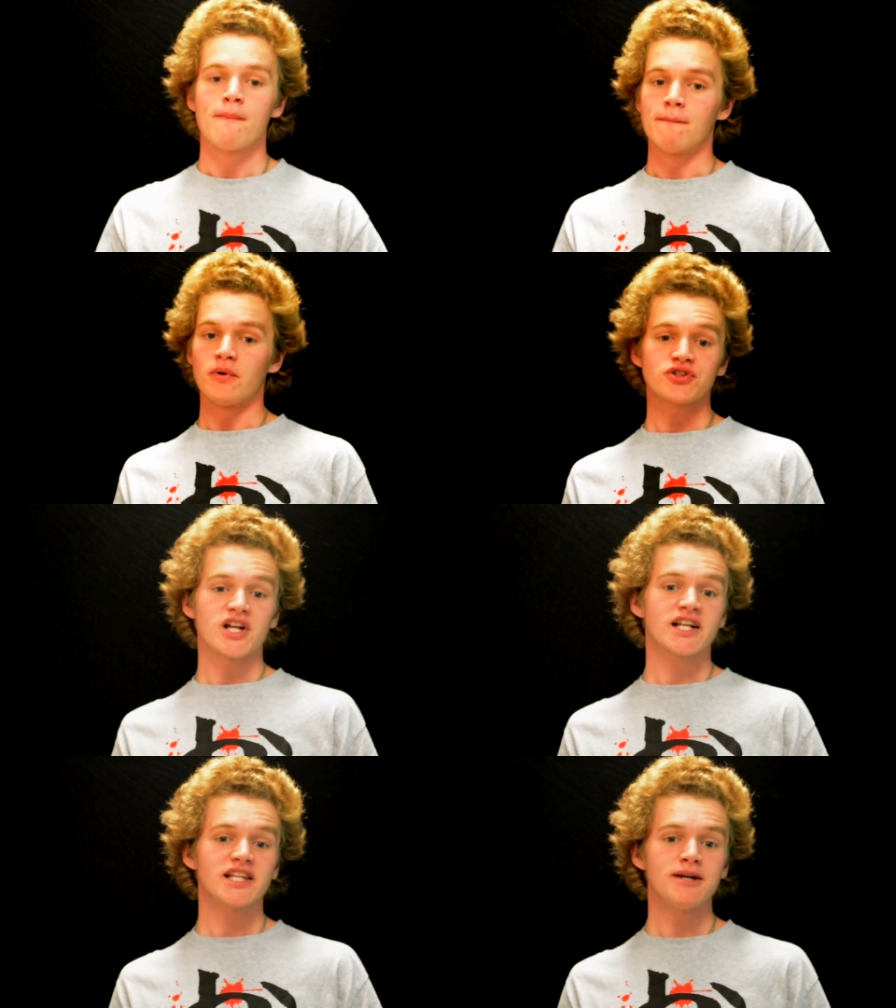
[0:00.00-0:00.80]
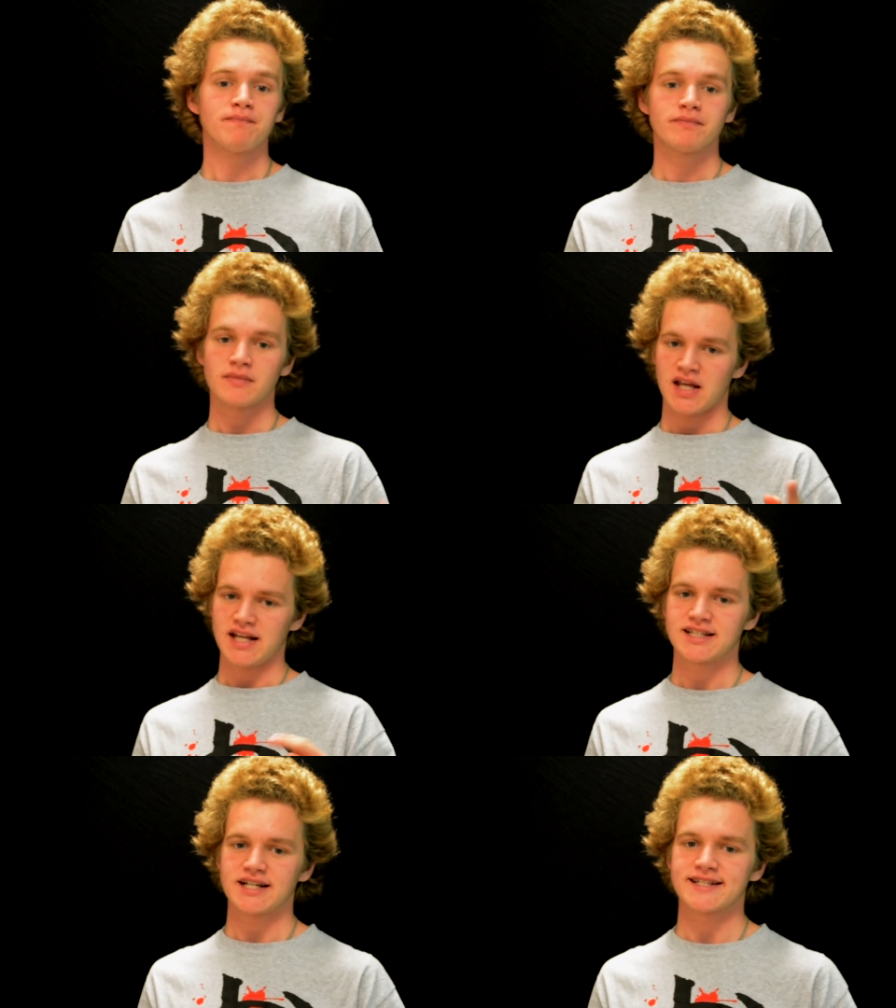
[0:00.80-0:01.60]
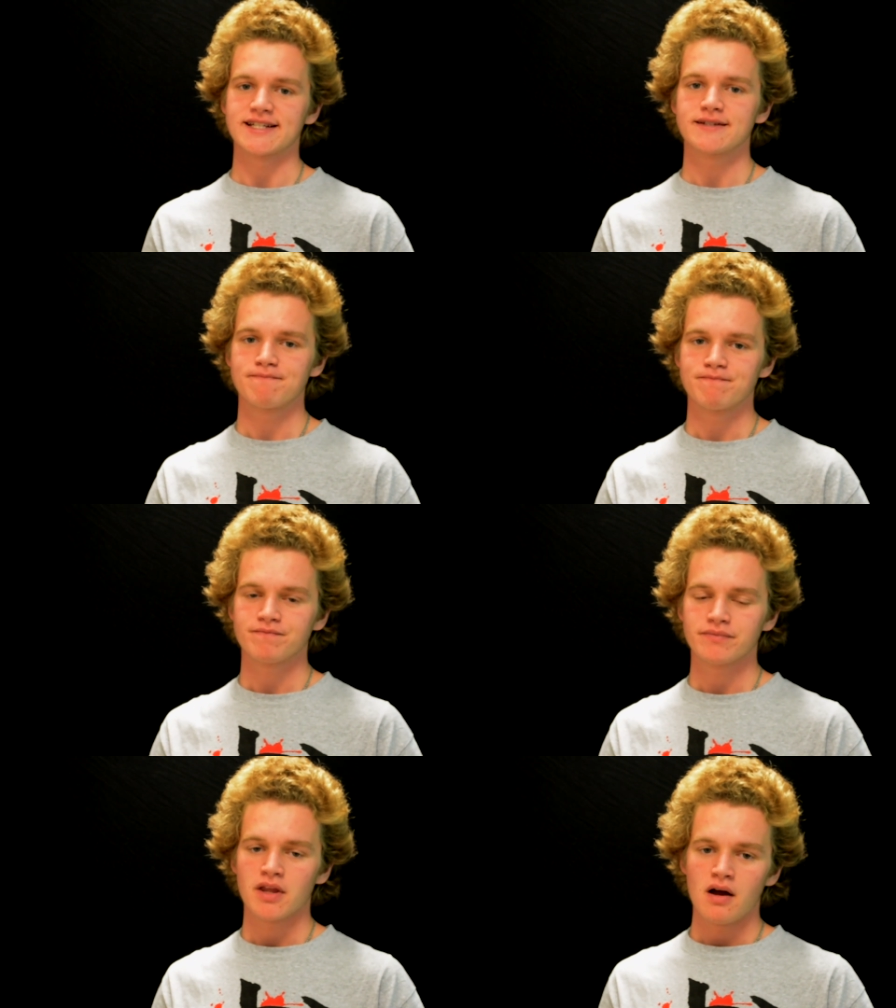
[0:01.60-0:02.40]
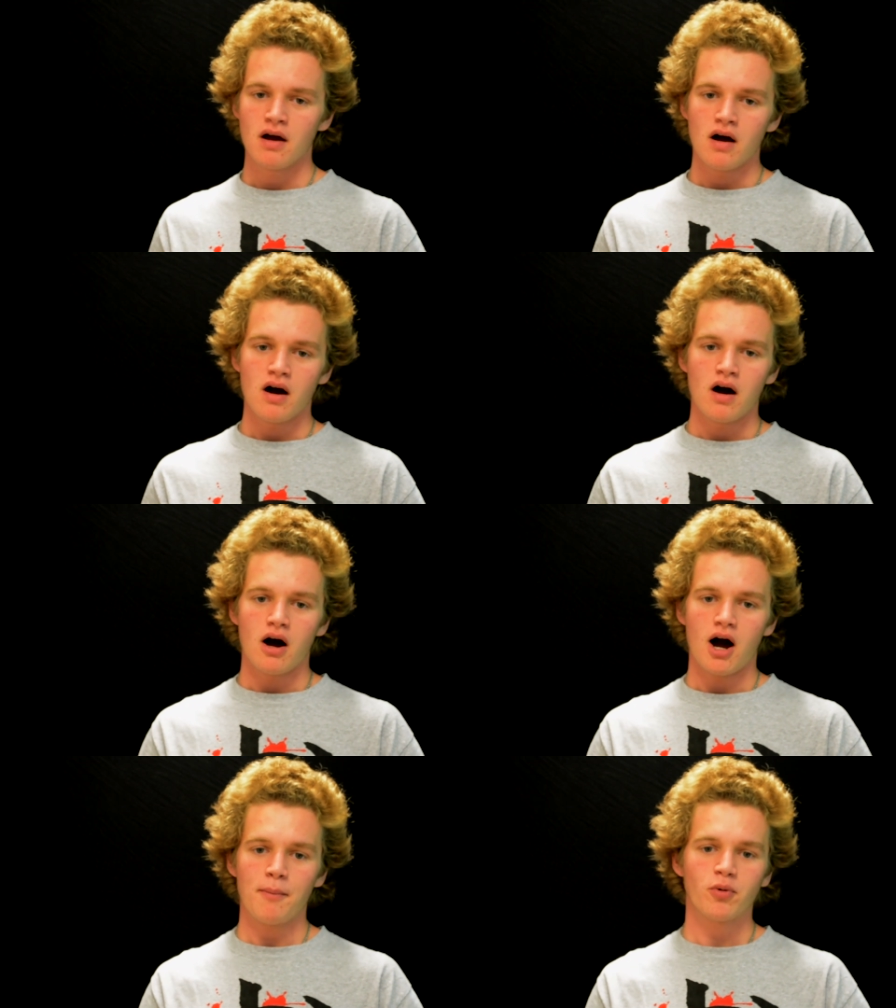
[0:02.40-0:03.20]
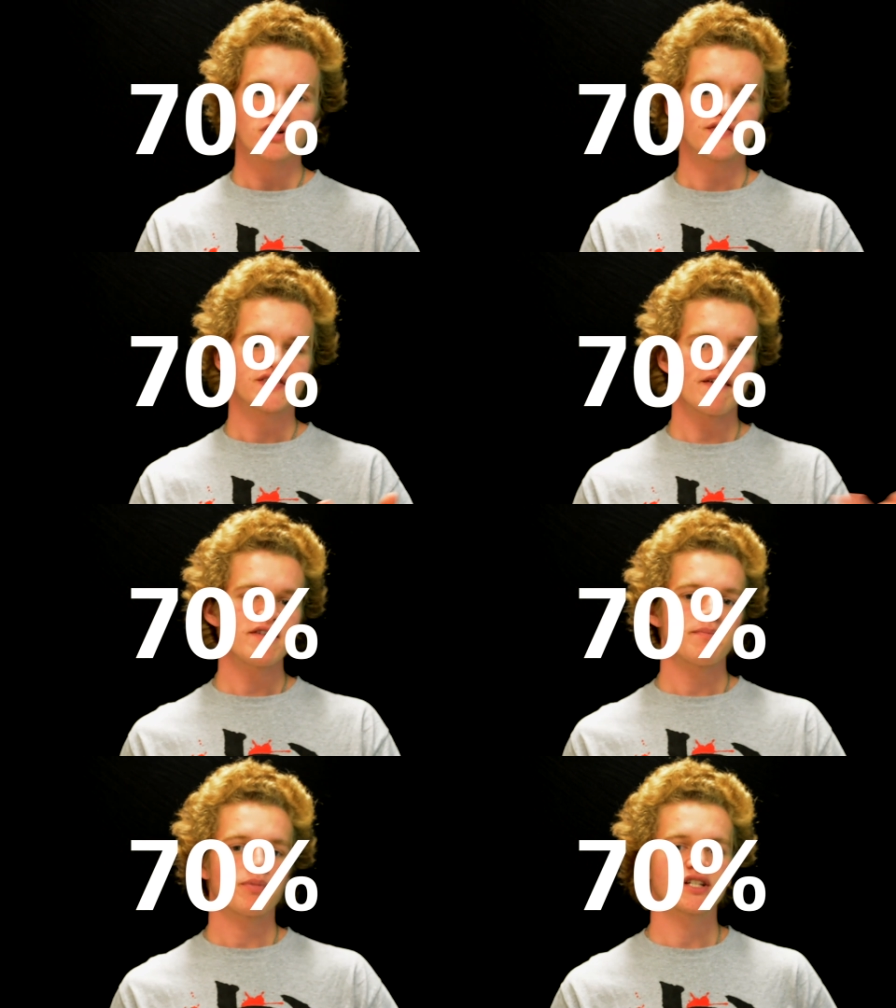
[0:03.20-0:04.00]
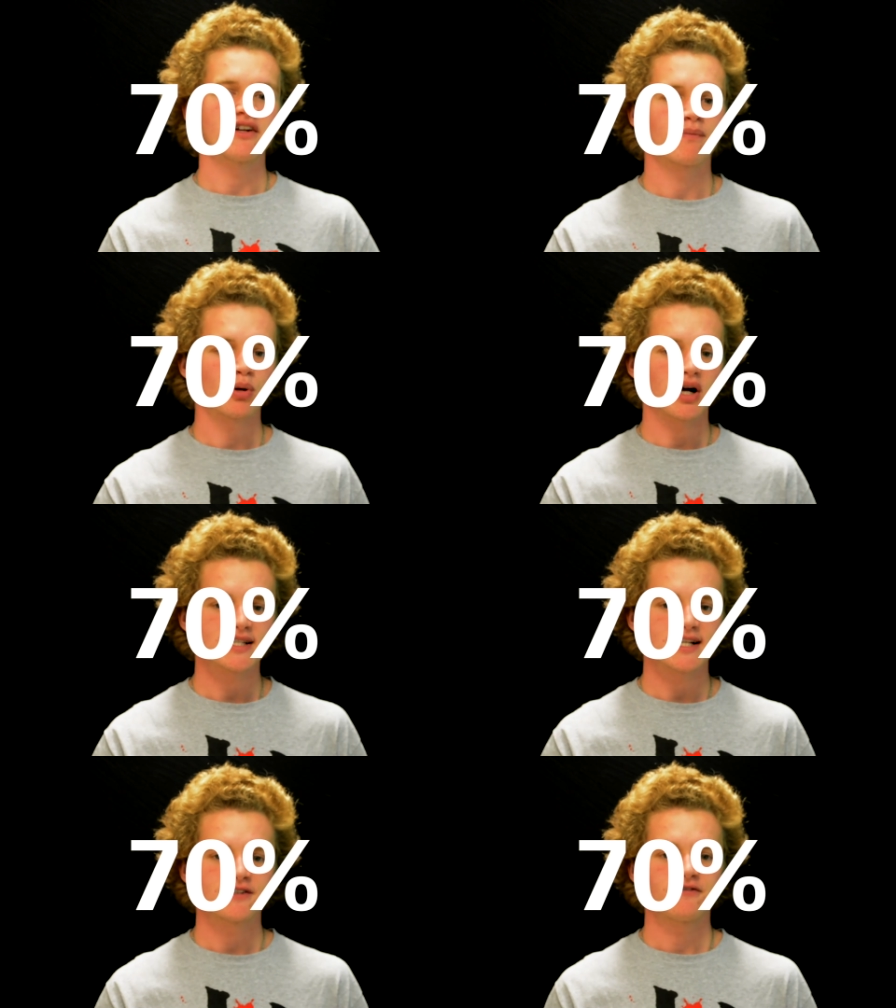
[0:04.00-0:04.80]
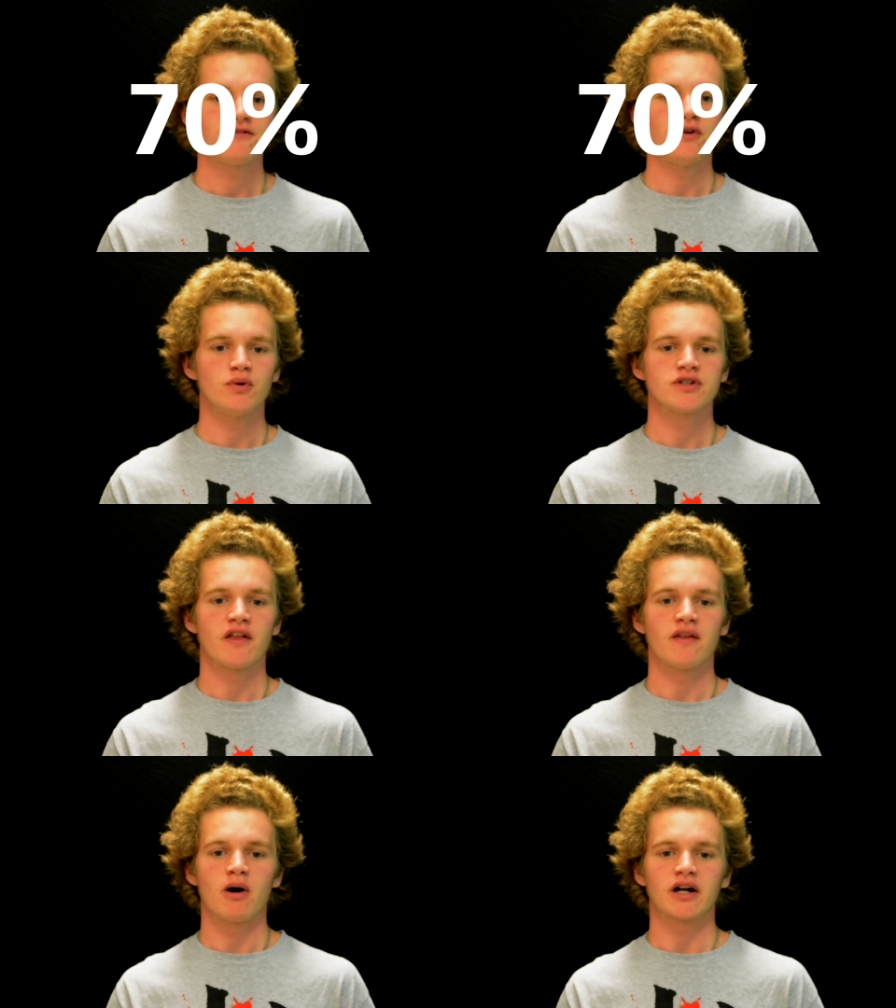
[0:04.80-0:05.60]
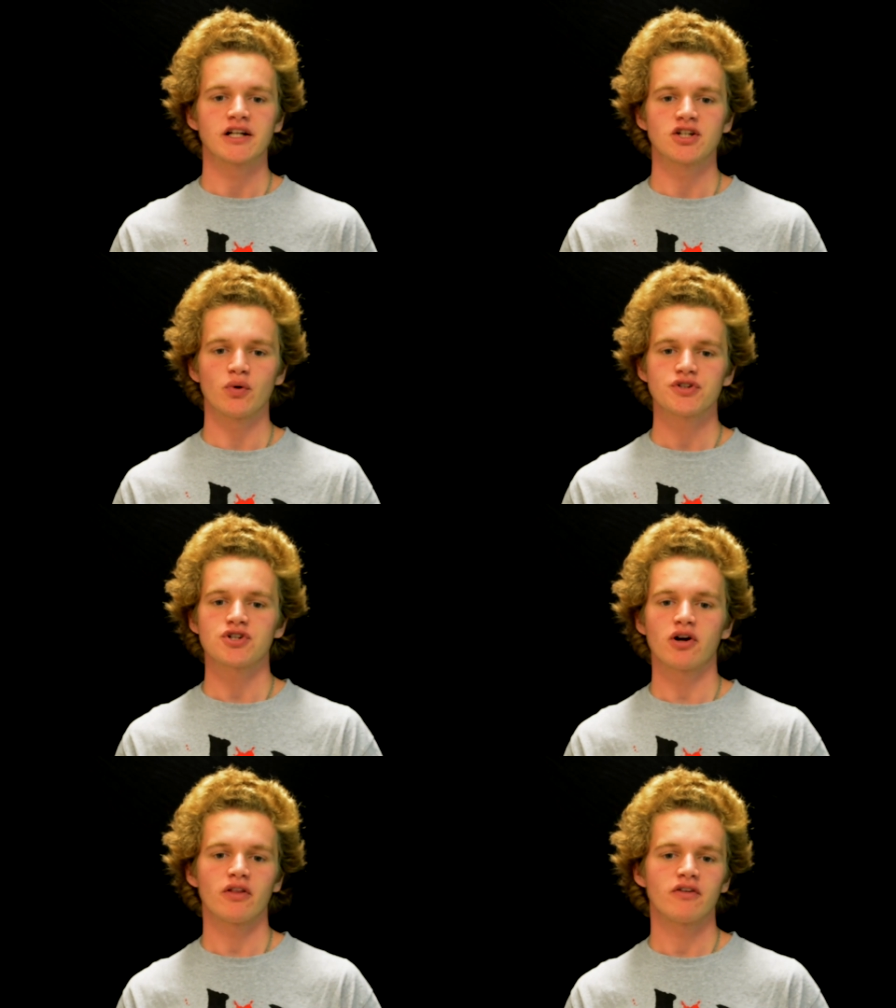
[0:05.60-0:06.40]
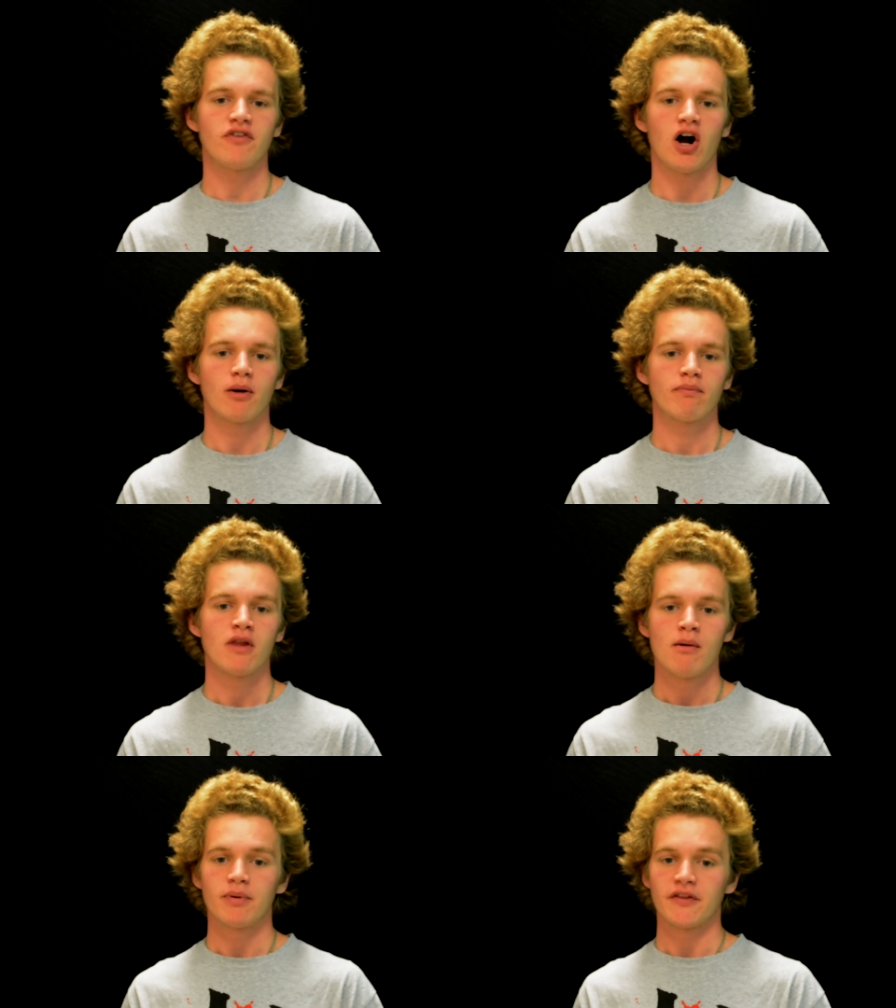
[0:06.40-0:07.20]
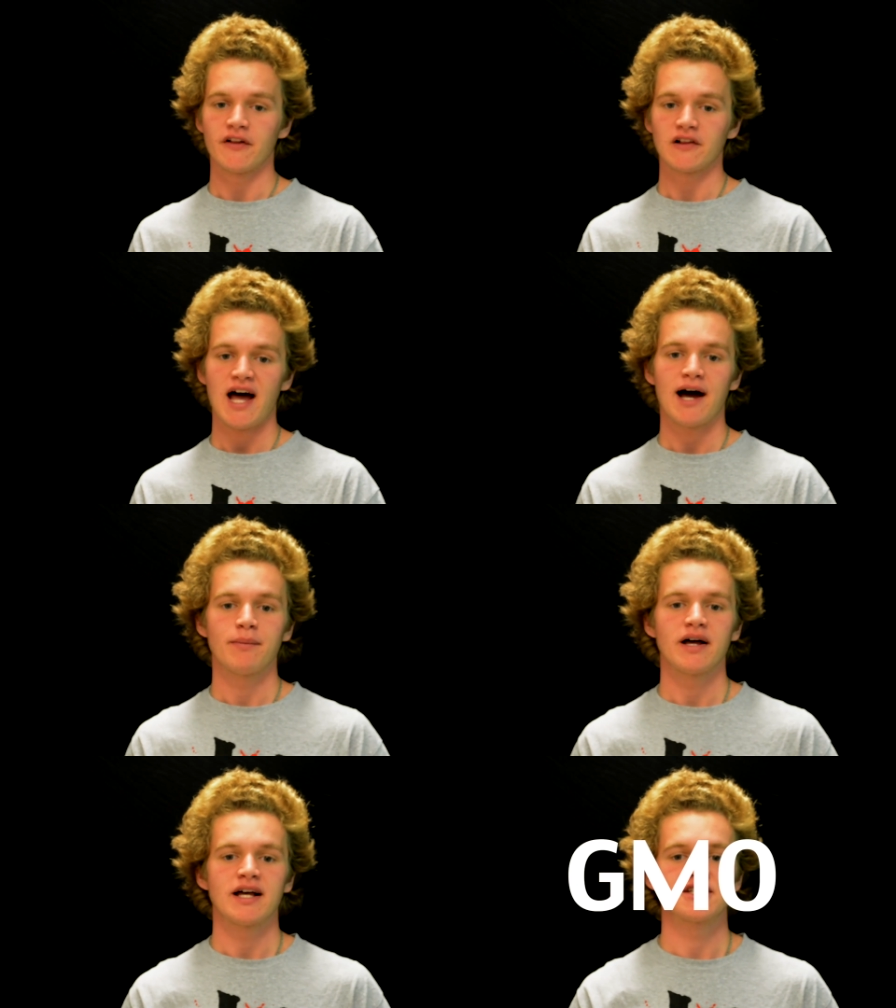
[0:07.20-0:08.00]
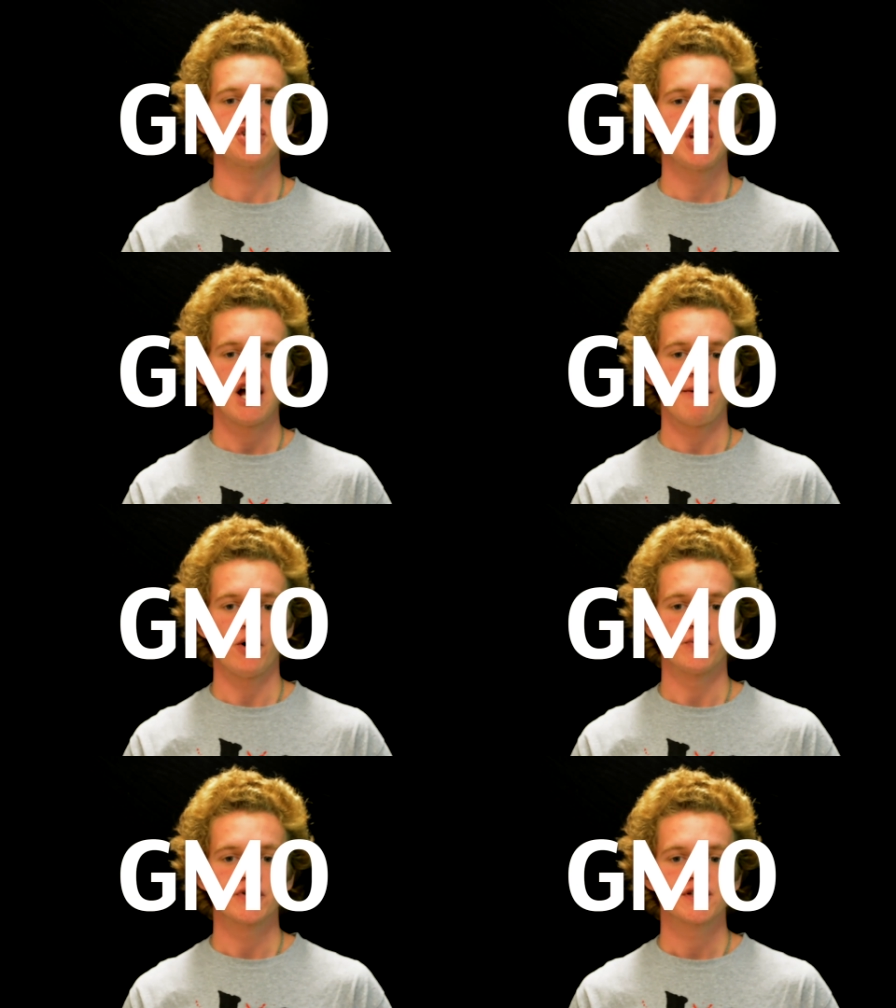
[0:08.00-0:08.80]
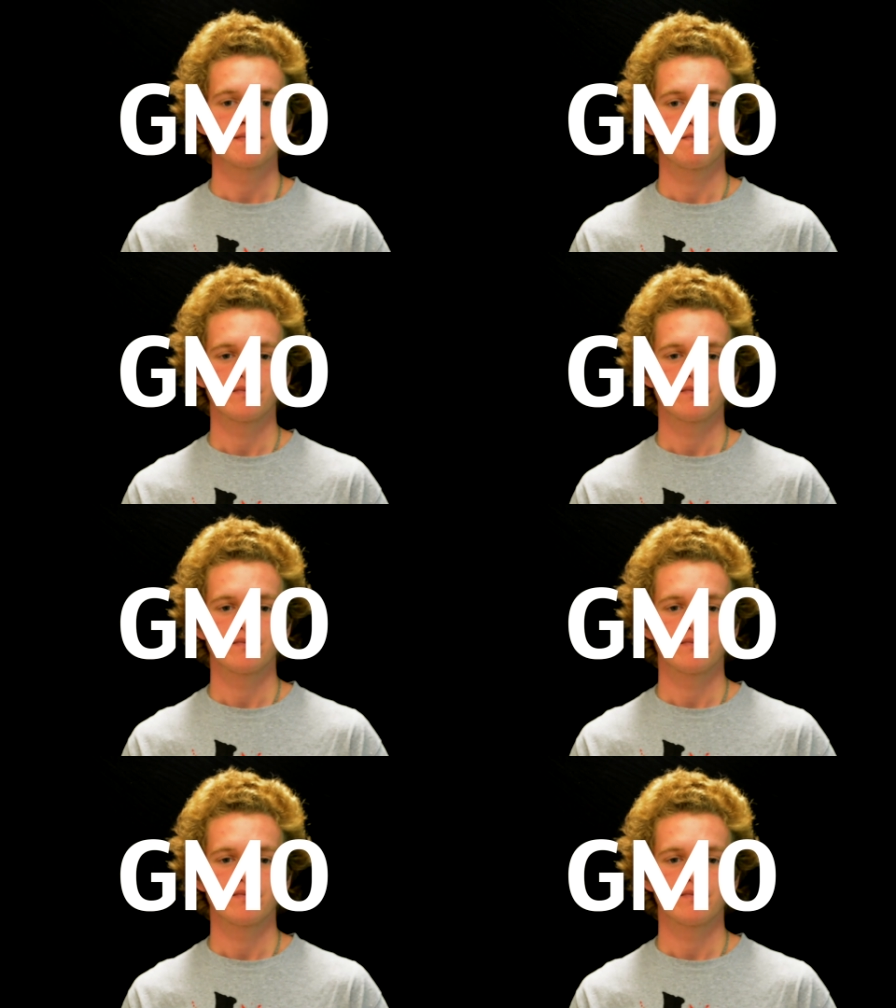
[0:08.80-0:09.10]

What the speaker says: Most likely, it doesn't. Upwards of 70% of processed foods on the market don't start on the farm, but in the lab as GMOs.